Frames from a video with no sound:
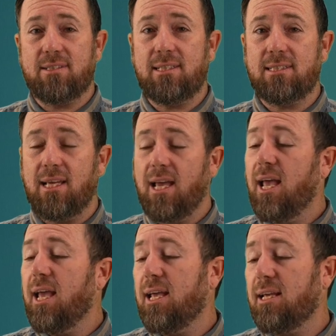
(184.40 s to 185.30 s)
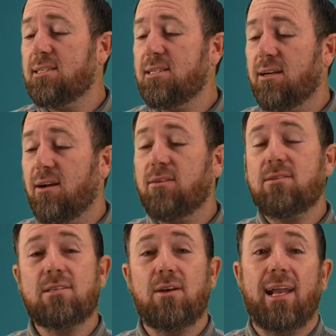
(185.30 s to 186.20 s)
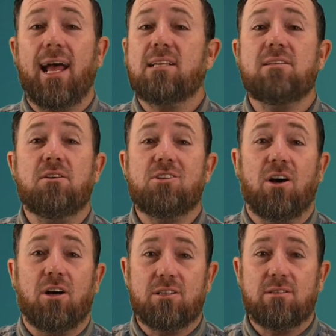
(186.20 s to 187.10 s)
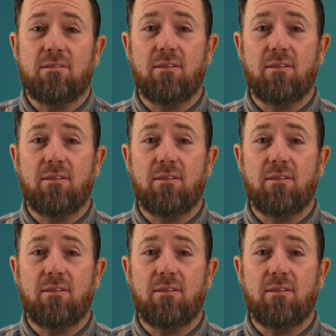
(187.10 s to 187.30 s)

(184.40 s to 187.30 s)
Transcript: 6 is 0. So it has no charge.